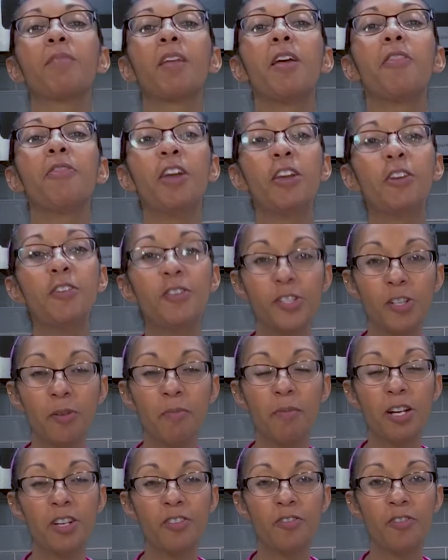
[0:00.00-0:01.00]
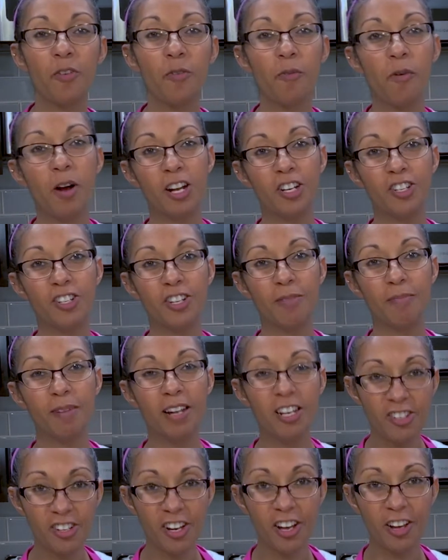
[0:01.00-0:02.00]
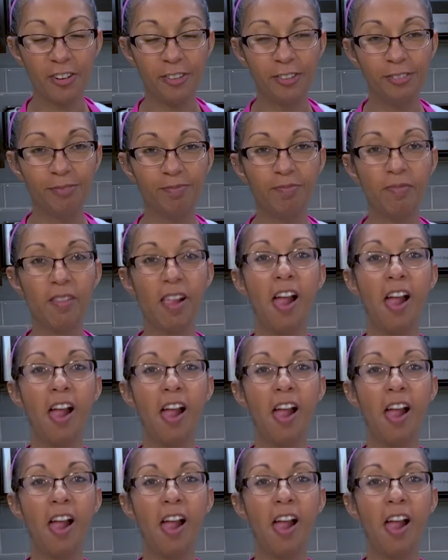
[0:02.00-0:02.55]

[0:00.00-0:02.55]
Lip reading: Thank you so much for watching my channel.